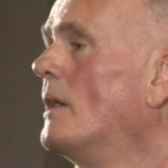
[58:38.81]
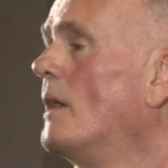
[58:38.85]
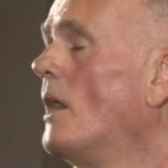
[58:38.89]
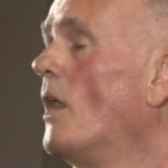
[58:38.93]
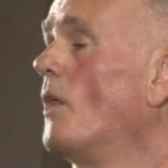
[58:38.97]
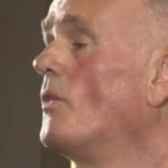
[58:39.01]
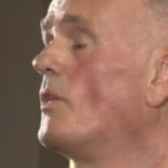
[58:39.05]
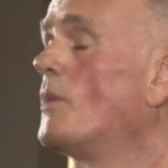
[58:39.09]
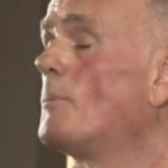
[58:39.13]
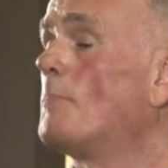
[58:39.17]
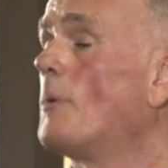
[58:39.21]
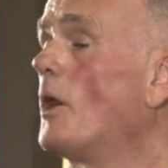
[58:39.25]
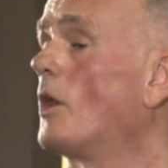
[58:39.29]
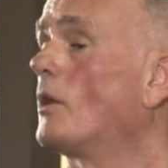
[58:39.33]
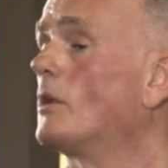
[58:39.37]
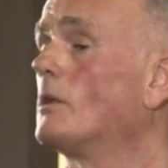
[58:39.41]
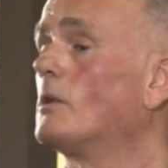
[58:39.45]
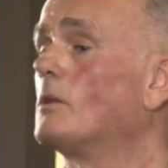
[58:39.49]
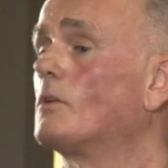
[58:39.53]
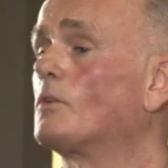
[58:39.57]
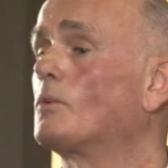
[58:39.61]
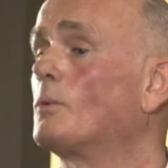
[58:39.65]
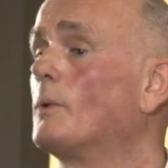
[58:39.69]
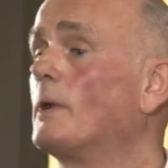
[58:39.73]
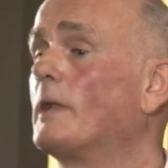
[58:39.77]
On the
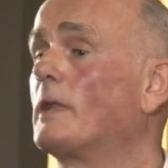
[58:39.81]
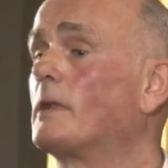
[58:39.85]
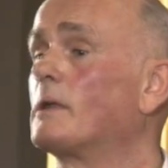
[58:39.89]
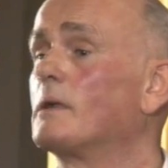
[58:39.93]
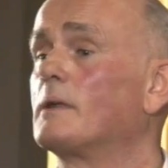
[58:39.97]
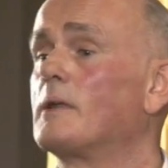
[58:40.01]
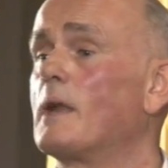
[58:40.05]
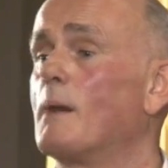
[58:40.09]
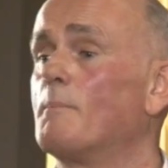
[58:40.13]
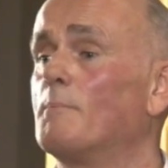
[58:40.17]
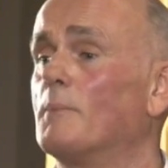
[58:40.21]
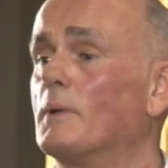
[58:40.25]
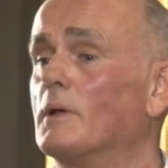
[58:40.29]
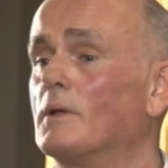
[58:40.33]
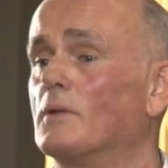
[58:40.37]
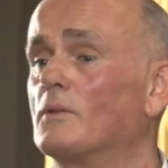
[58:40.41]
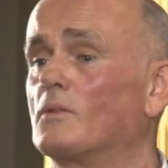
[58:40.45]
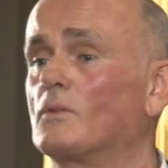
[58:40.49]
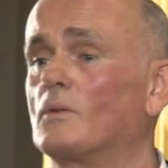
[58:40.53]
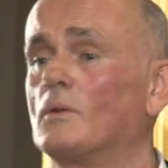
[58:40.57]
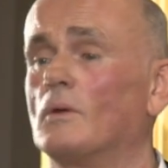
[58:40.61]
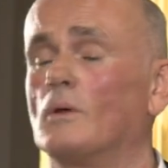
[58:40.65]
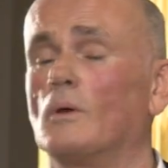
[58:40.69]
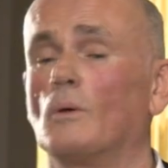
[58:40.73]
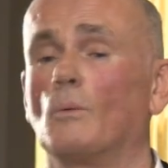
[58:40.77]
bottles were little numbers
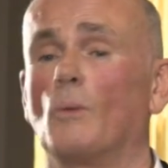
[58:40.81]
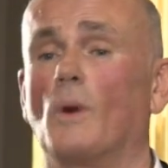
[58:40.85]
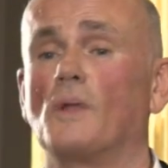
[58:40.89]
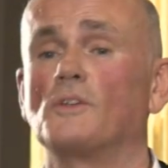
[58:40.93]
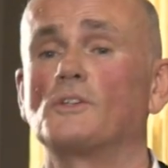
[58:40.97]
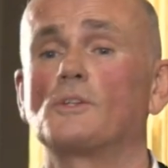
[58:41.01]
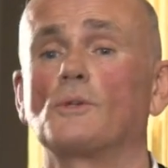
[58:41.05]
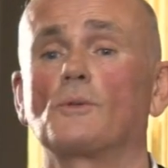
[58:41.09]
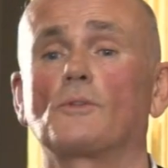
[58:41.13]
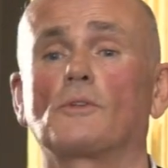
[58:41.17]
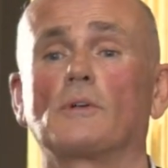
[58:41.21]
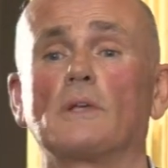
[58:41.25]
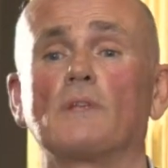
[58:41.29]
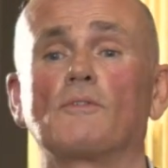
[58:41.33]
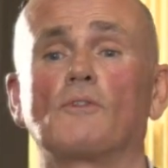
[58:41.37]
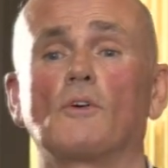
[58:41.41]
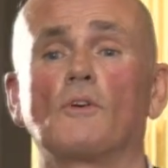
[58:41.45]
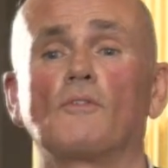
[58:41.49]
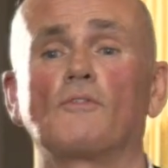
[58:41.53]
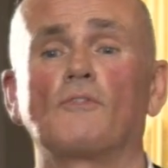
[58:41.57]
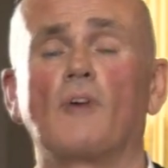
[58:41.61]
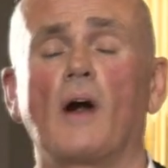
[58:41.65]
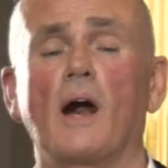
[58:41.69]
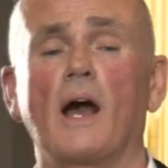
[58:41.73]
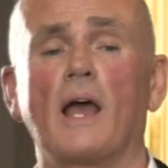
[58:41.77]
1, 2, 3, 4,
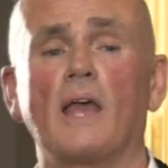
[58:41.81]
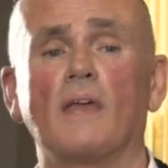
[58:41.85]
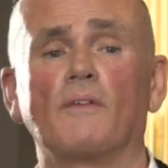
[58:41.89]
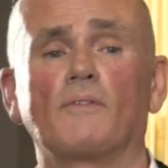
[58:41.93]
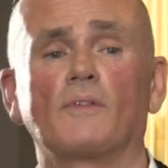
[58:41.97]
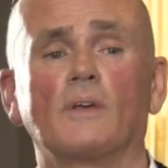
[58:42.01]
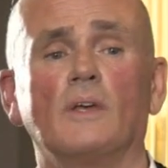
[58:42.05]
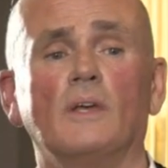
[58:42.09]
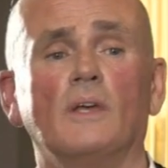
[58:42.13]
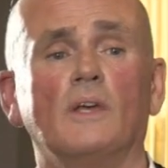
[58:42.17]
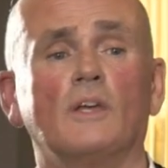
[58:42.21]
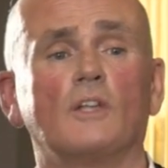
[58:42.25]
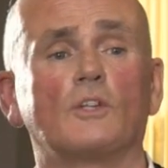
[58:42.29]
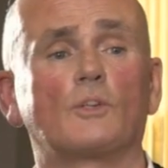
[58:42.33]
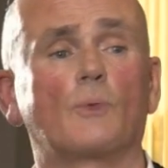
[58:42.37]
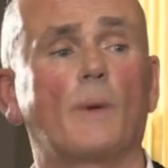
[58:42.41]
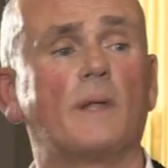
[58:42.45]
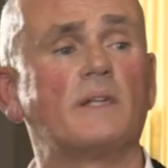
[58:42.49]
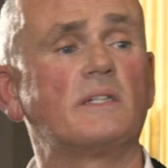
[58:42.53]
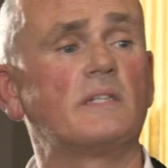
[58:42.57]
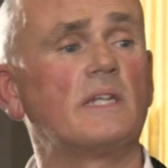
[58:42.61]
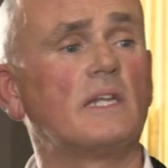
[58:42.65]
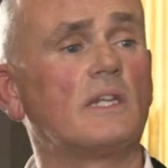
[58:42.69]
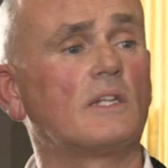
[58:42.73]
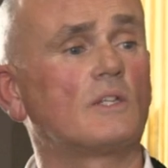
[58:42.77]
5,
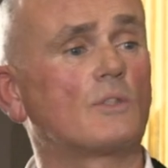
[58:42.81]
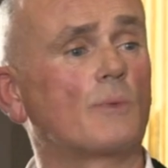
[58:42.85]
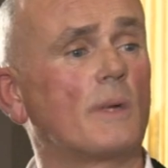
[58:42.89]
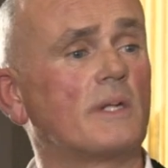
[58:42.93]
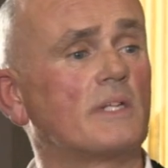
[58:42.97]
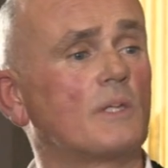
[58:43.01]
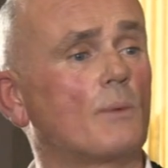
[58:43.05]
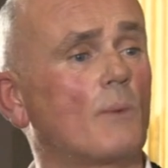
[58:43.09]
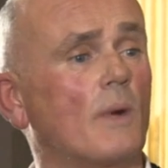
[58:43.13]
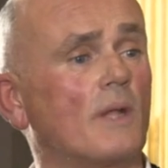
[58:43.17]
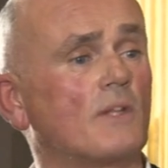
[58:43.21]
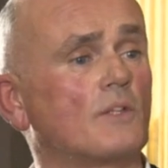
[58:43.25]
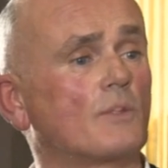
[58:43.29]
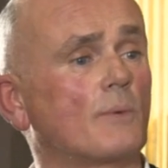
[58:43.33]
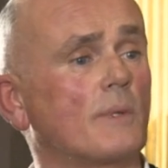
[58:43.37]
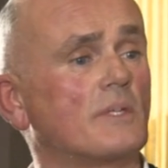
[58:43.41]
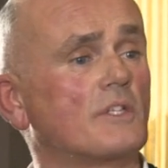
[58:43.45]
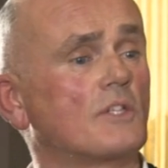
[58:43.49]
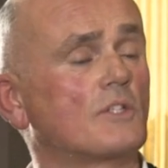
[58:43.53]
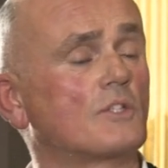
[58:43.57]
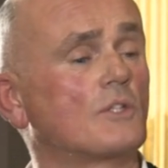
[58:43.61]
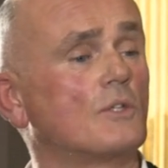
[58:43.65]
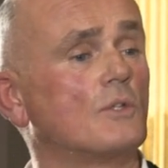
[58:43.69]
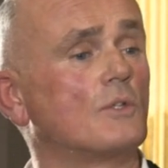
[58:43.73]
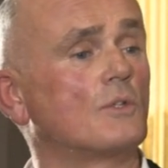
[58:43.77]
20, 21,
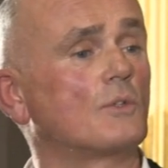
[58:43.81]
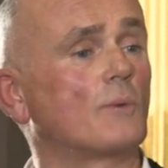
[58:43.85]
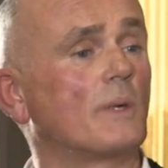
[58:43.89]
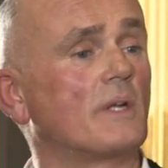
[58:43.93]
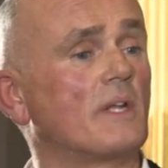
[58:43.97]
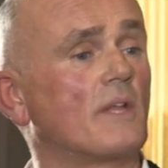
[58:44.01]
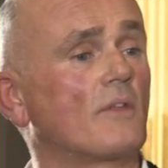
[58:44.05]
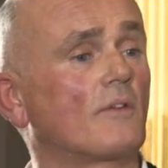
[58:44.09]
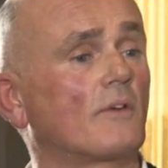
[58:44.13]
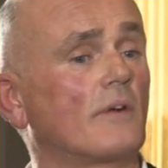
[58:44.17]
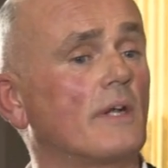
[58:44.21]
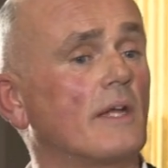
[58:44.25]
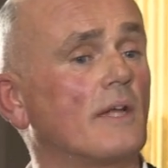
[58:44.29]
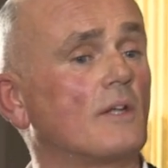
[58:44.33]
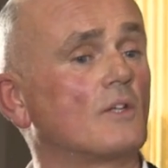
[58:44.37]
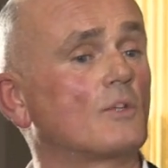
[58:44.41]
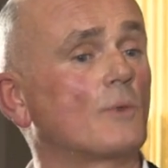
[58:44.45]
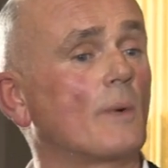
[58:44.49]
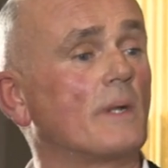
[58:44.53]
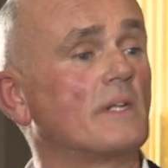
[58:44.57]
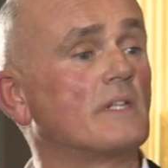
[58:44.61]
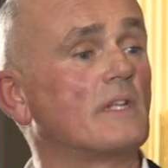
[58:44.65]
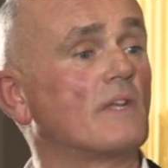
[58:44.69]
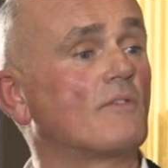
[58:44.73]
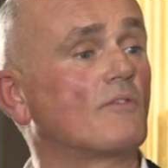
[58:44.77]
22, 23, and
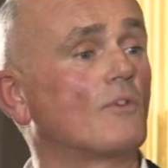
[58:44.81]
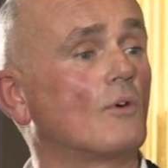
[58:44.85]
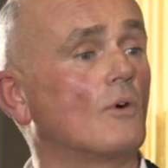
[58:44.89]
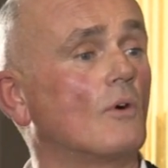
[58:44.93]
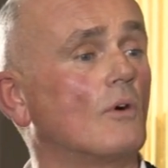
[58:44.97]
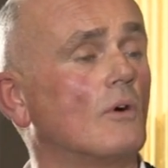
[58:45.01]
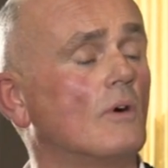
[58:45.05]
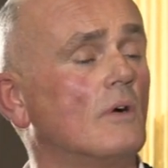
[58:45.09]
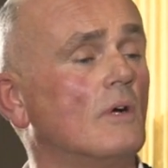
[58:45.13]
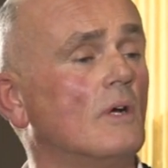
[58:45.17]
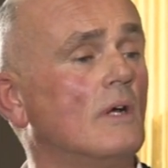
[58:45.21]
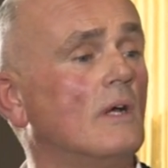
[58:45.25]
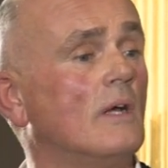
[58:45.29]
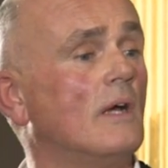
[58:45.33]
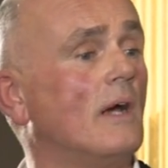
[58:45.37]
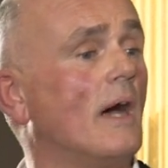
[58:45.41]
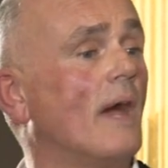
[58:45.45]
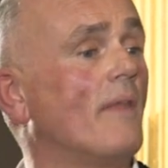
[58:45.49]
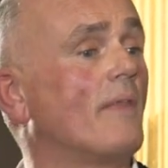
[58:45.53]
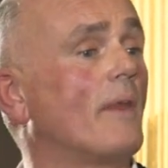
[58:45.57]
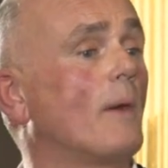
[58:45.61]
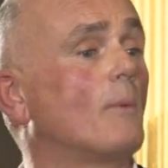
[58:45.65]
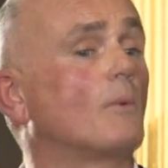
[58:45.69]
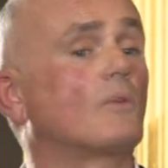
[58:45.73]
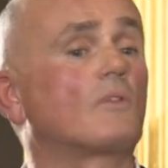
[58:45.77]
24.
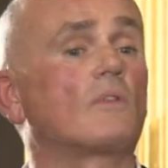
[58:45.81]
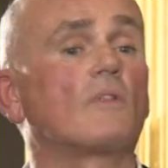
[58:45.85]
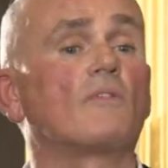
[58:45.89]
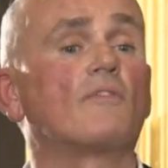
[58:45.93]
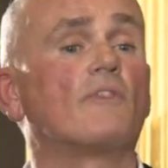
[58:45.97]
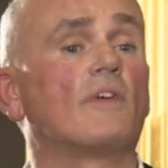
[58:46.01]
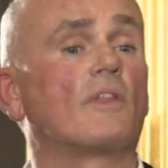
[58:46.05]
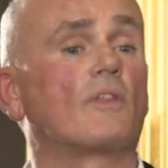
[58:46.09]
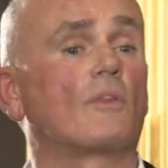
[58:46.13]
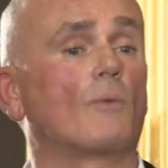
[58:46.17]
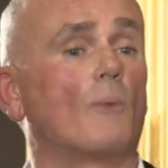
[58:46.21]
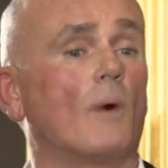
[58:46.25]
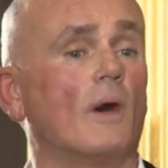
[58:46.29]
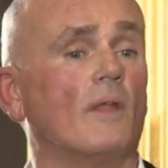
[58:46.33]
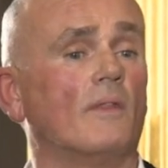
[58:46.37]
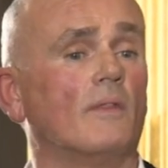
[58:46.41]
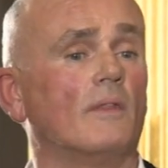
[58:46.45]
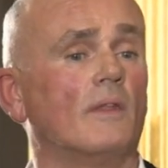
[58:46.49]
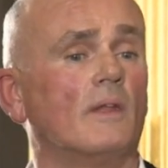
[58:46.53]
And that was the fifth one.